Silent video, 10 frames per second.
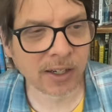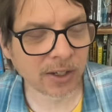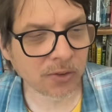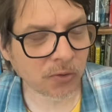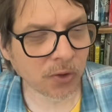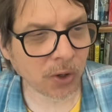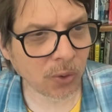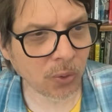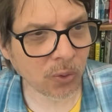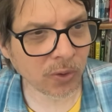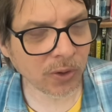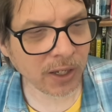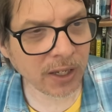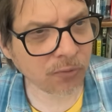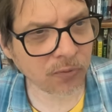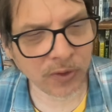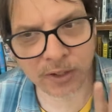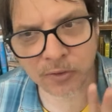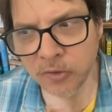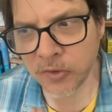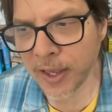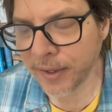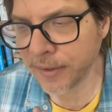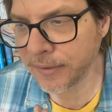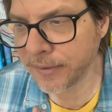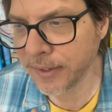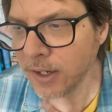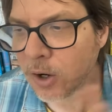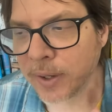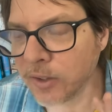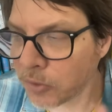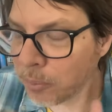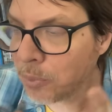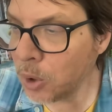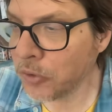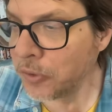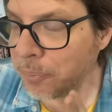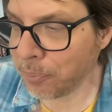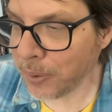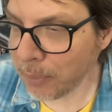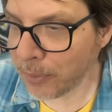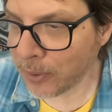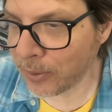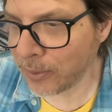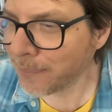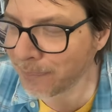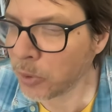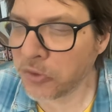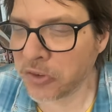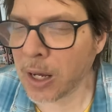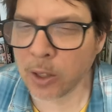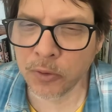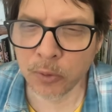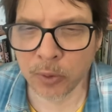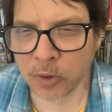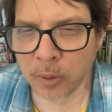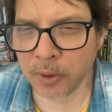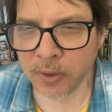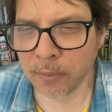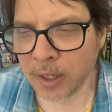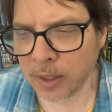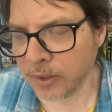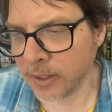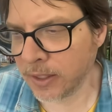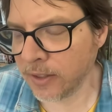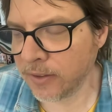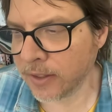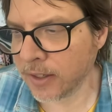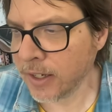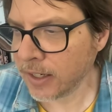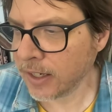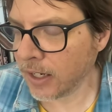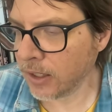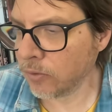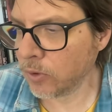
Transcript: And so if it says, okay, so most scholars who interpret the Bhagavad Gita kind of